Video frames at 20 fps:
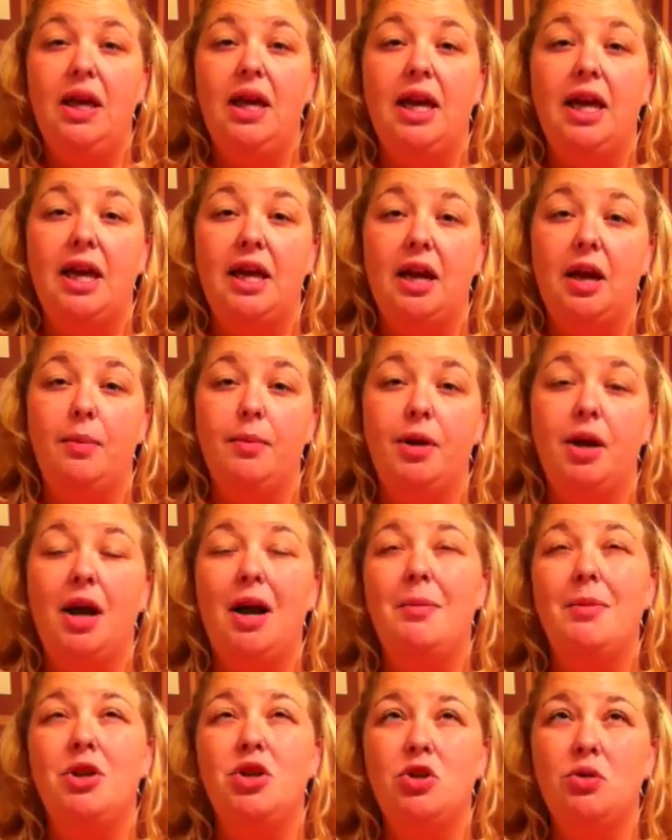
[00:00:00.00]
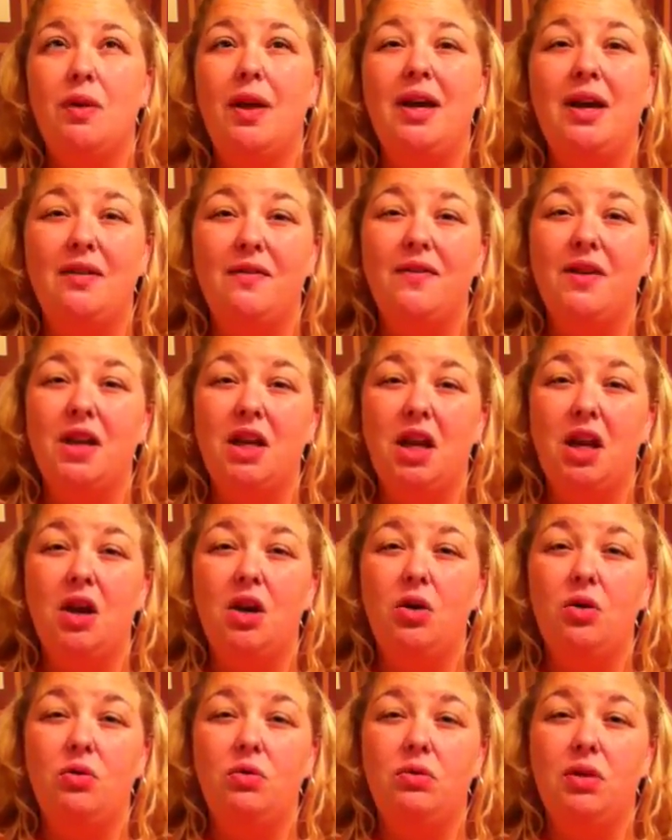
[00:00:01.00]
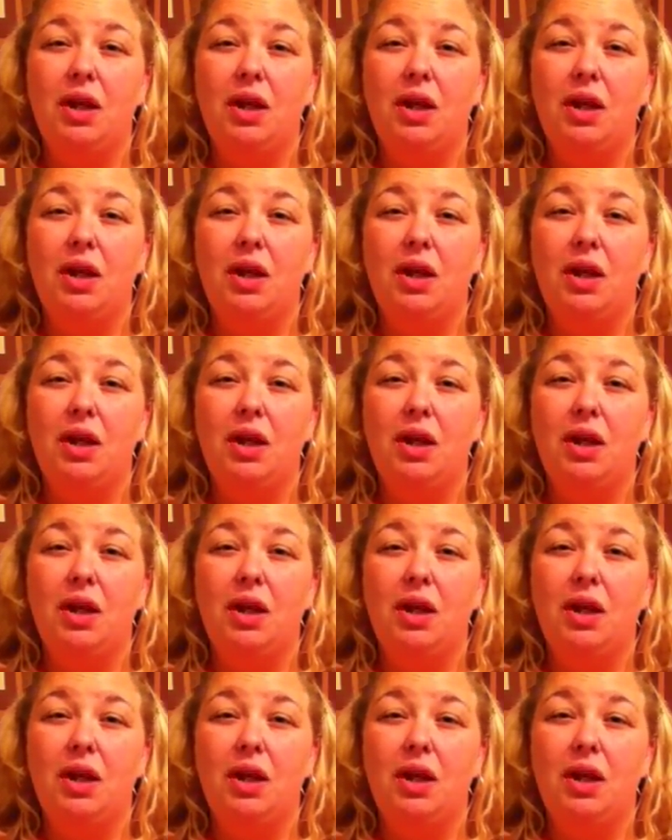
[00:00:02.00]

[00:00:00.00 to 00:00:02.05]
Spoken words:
and I'm gonna do like a video,